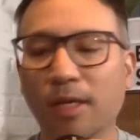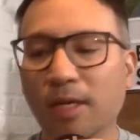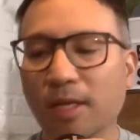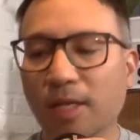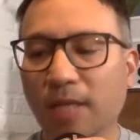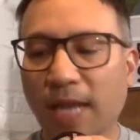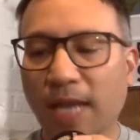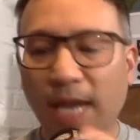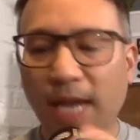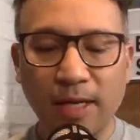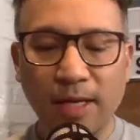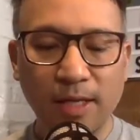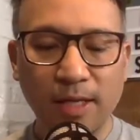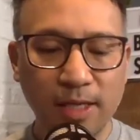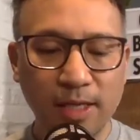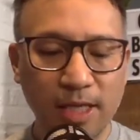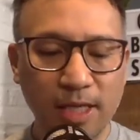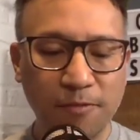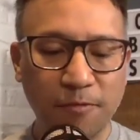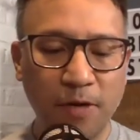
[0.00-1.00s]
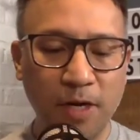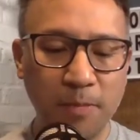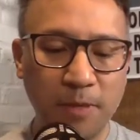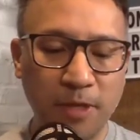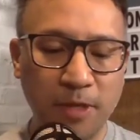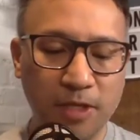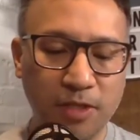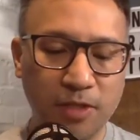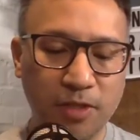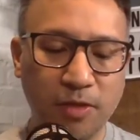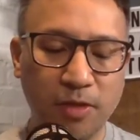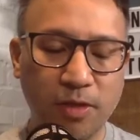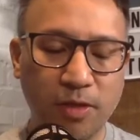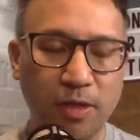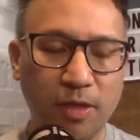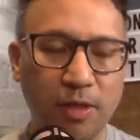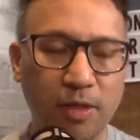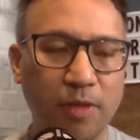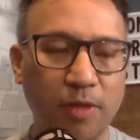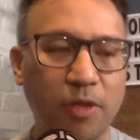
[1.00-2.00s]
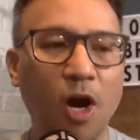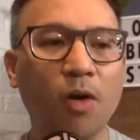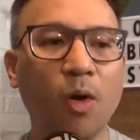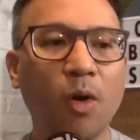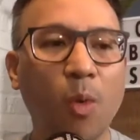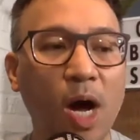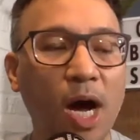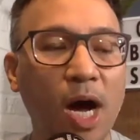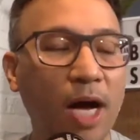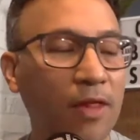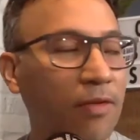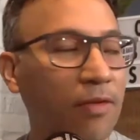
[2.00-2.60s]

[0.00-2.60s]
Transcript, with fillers: Yeah, it's funny because the ROI,